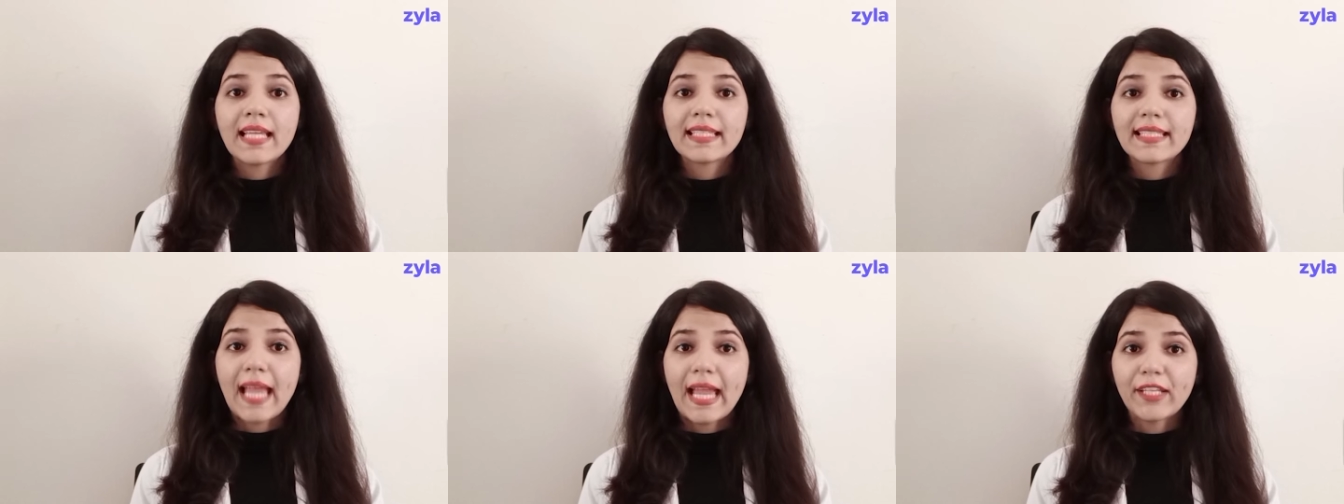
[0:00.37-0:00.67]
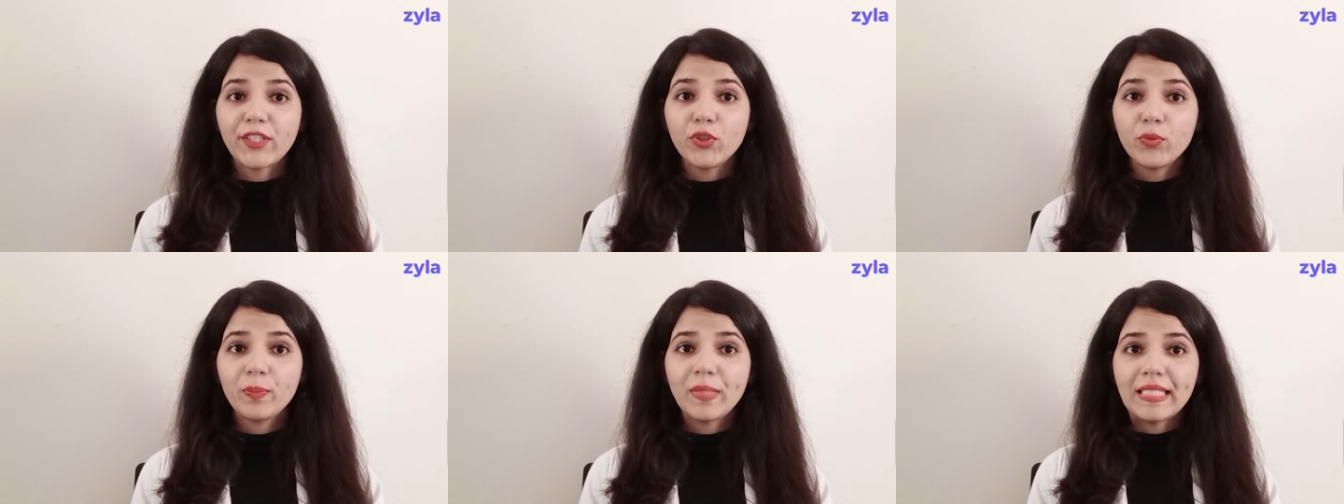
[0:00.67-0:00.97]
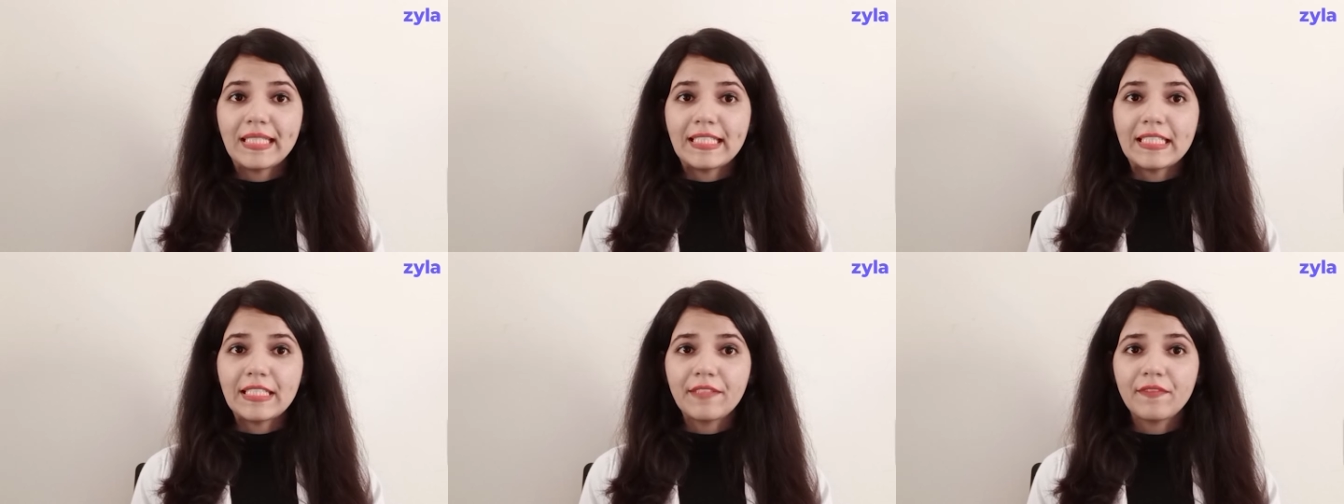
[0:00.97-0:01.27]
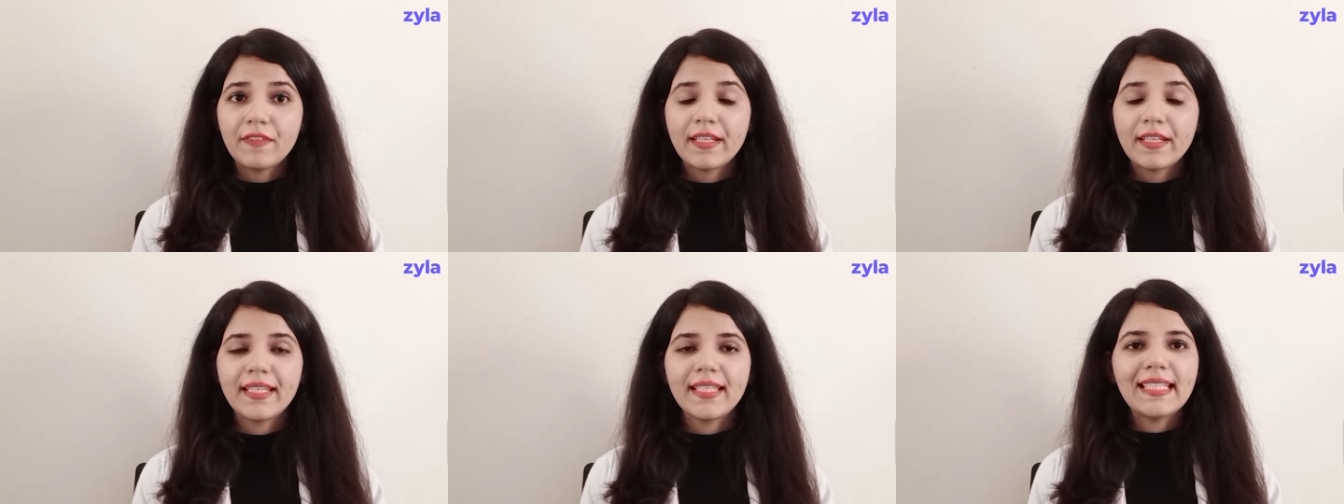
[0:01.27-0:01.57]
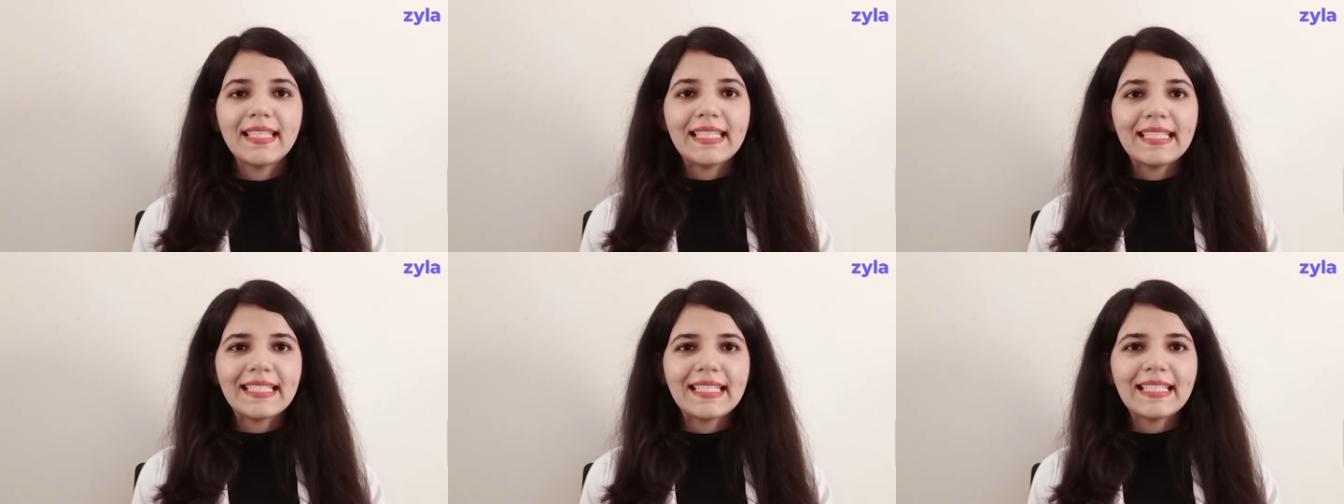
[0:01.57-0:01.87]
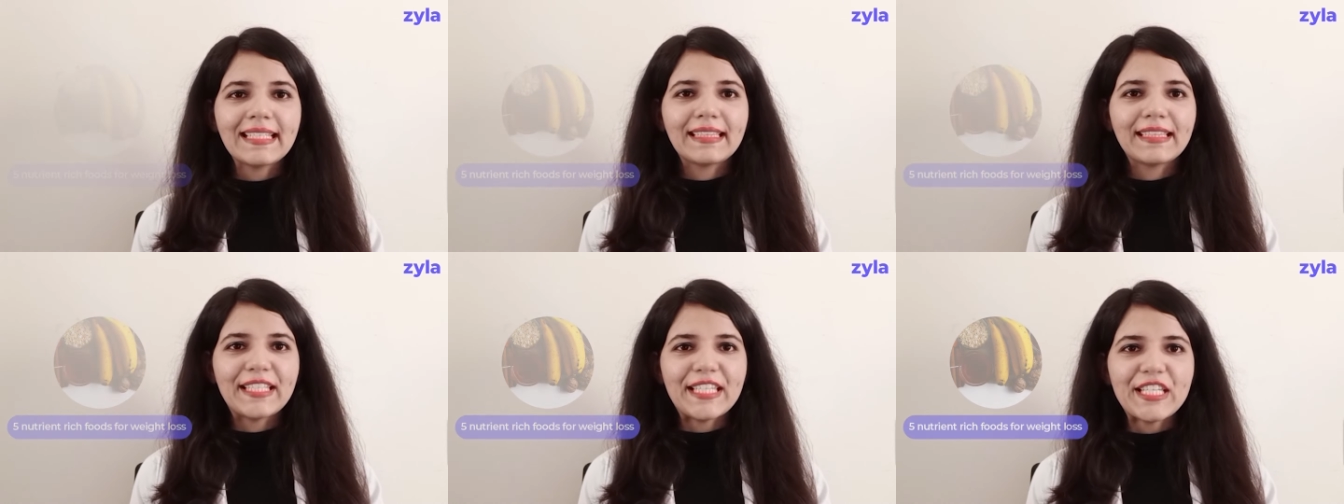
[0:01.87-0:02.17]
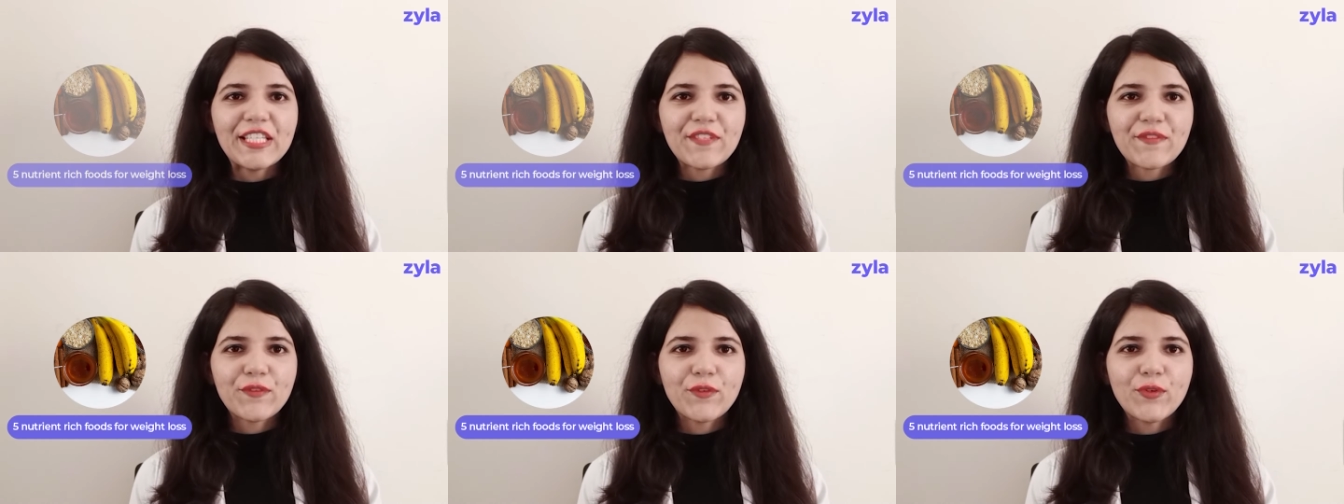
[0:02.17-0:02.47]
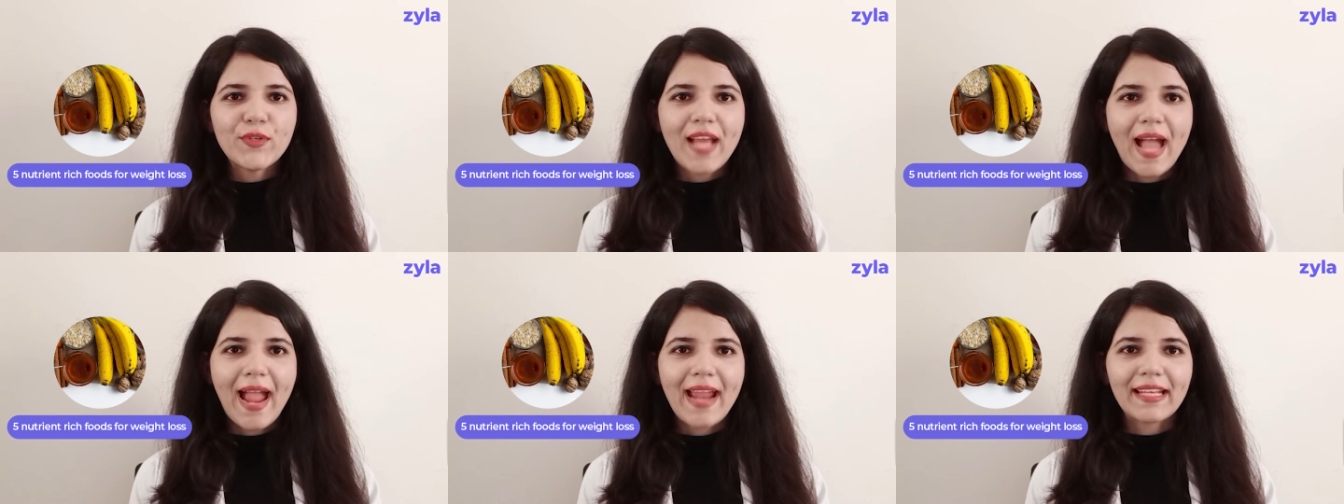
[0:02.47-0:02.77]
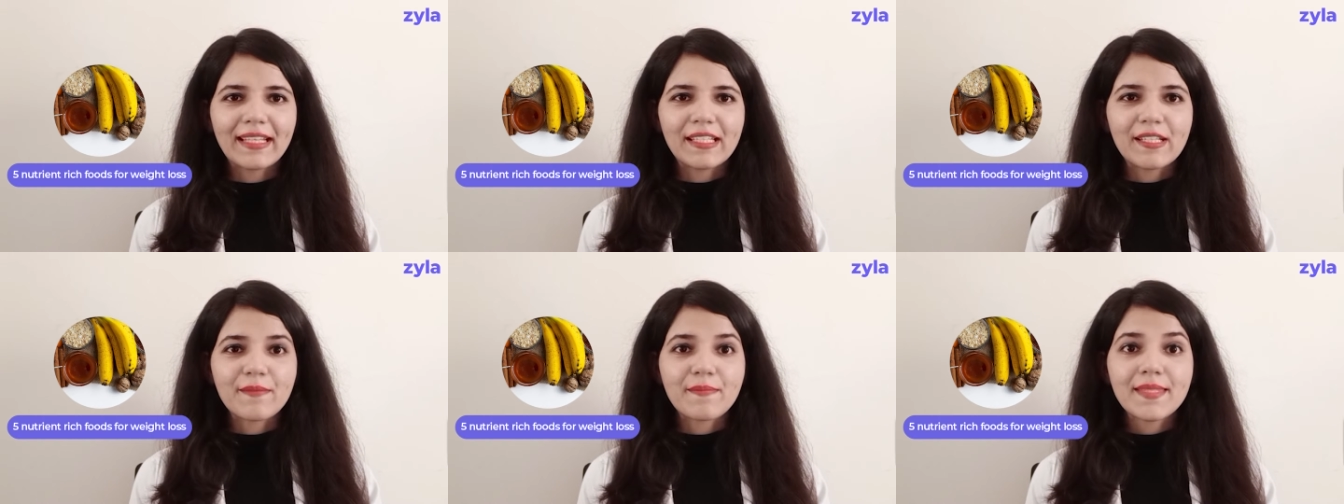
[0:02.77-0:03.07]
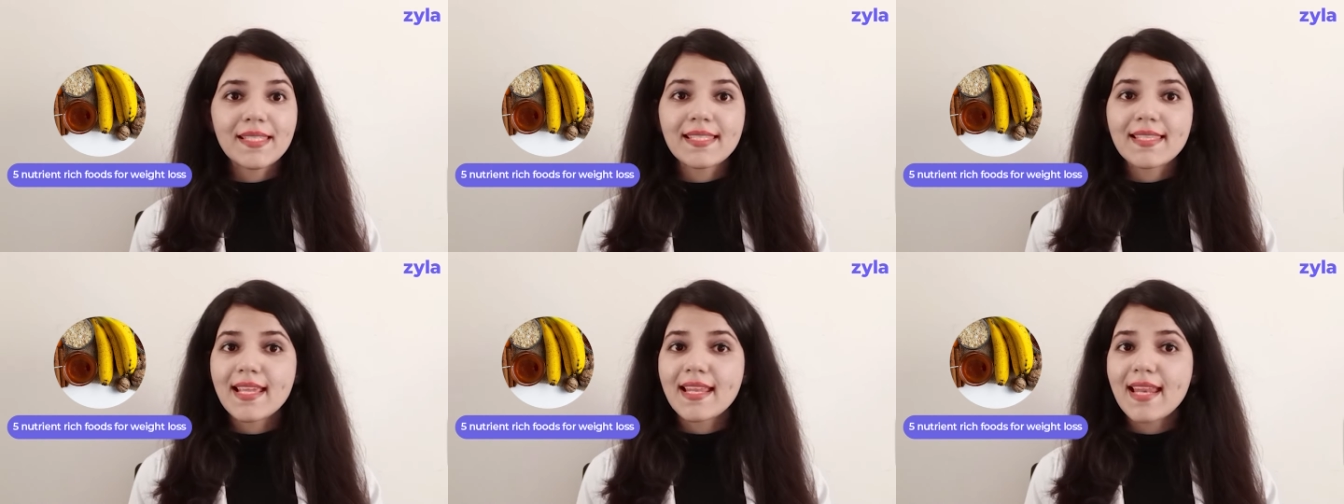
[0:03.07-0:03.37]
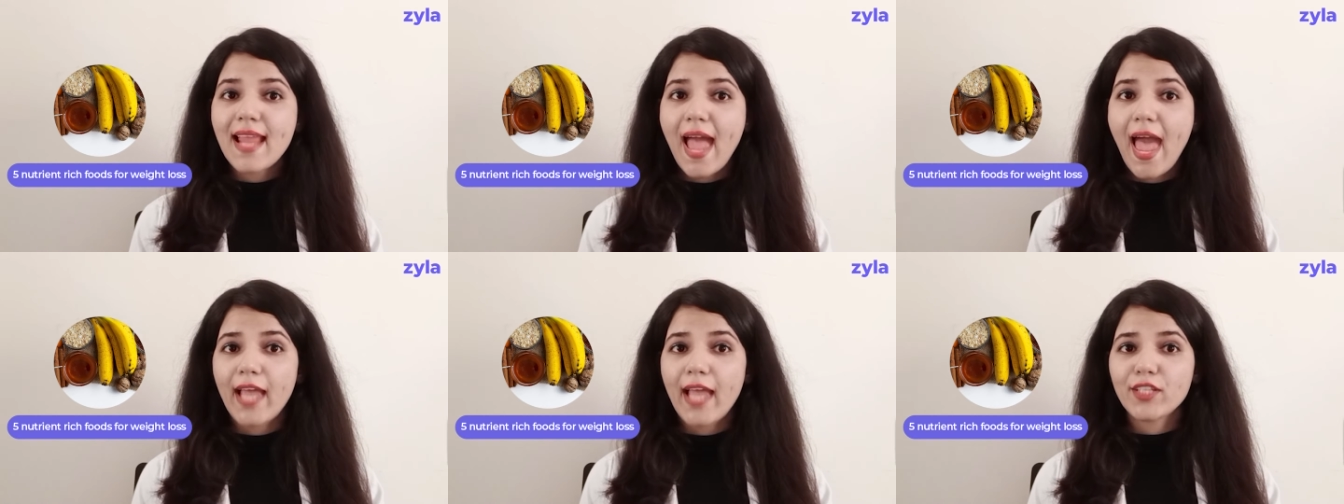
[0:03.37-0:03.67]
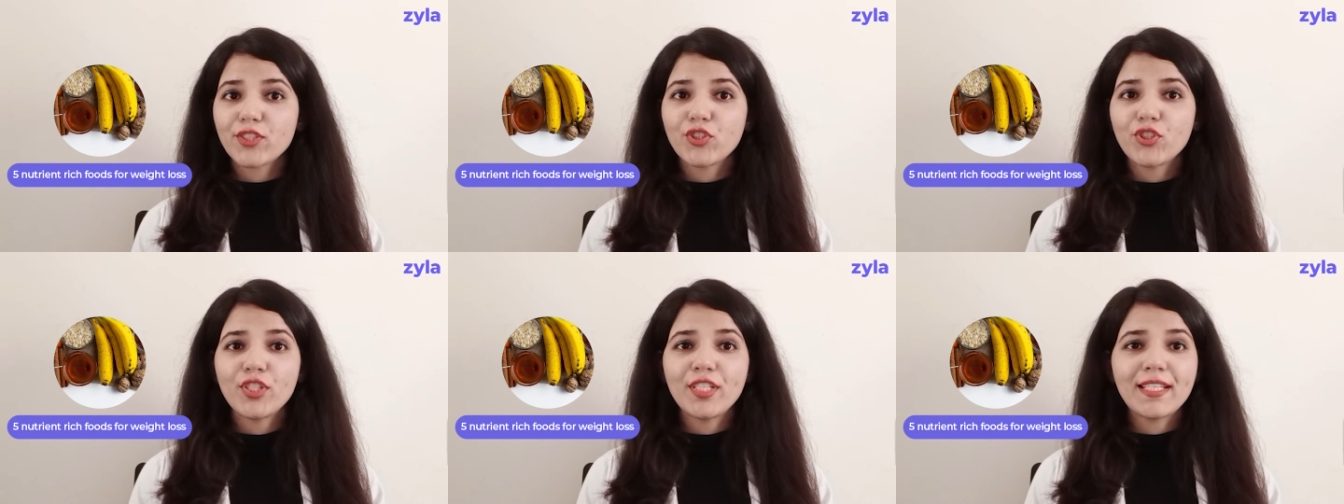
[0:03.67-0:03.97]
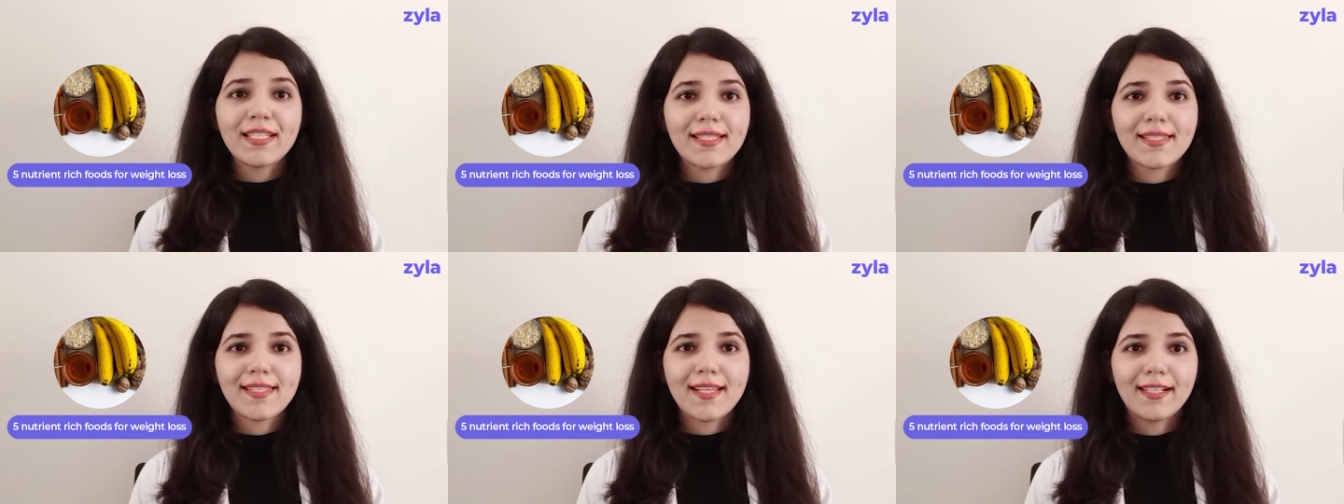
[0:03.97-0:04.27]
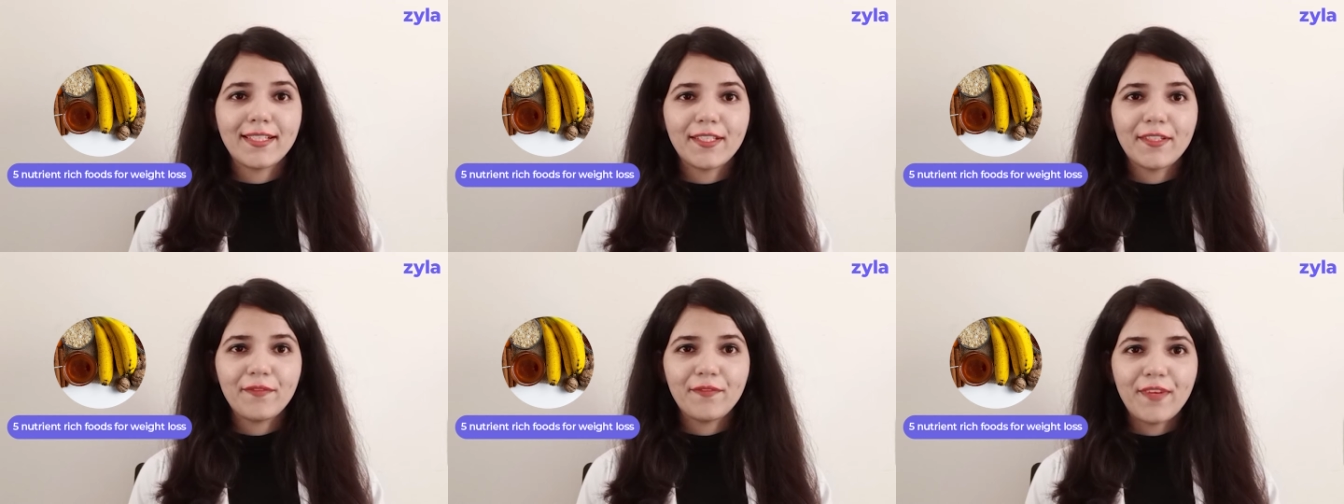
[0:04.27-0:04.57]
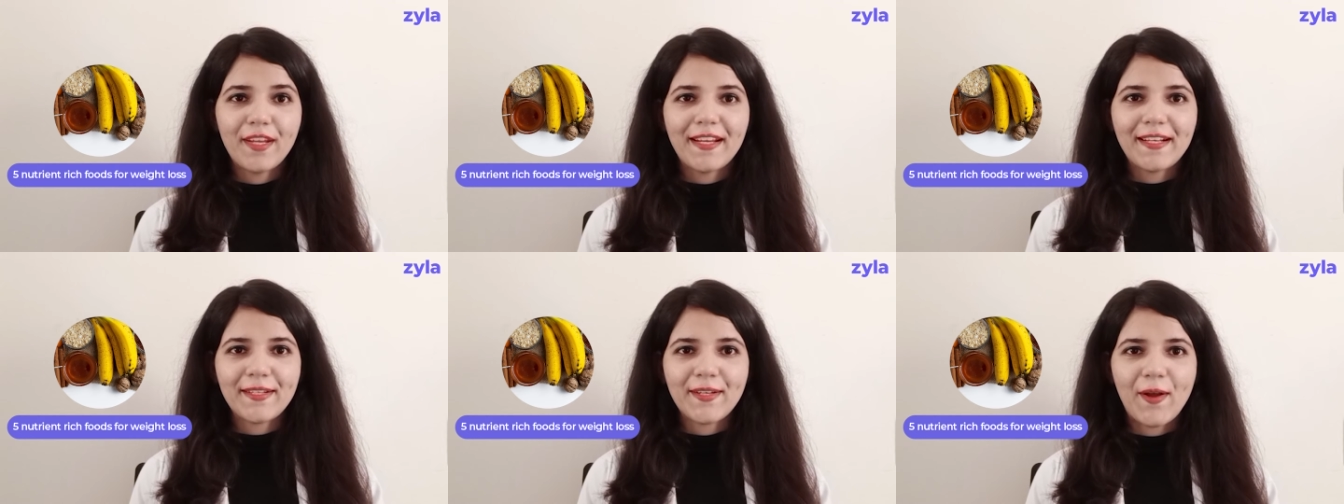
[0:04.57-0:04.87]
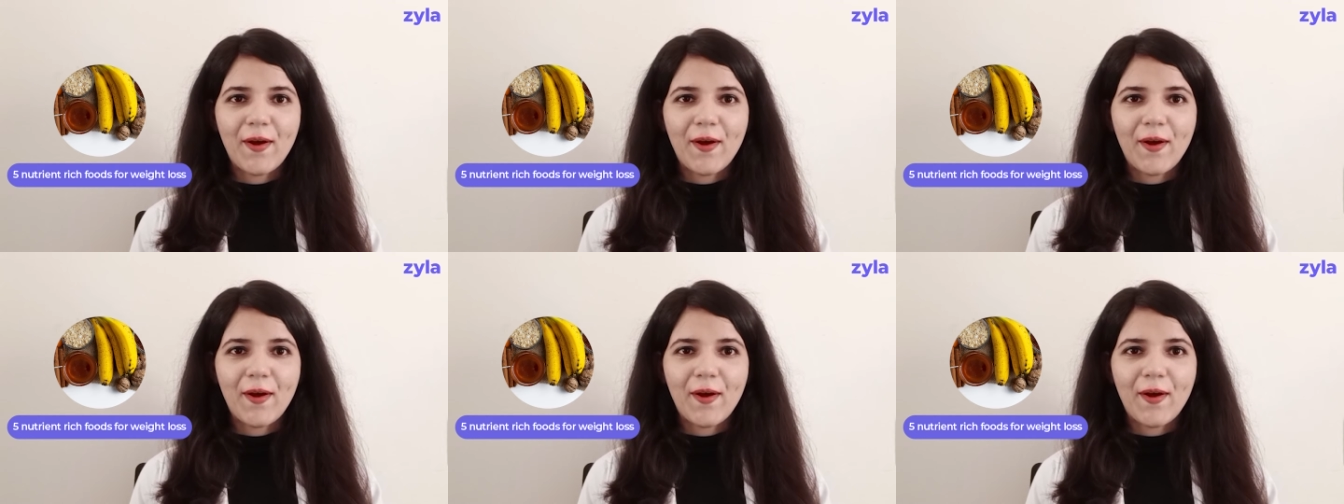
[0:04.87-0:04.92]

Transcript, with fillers: Can you believe eating these food items can actually result in weight